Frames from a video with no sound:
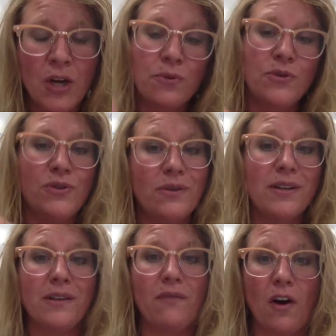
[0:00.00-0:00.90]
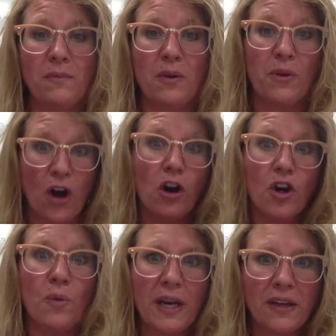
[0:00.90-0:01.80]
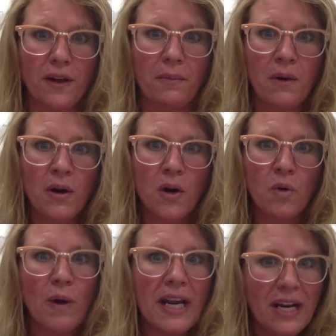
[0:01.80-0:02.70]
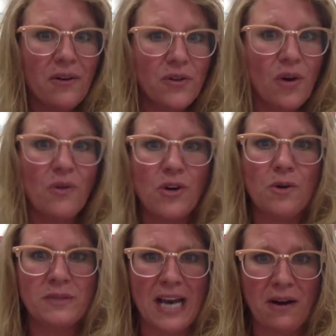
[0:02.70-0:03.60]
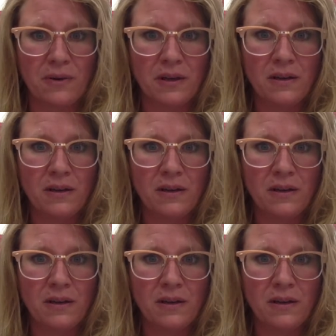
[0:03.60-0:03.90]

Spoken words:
through student involvement with our curriculum right here in their own hometown.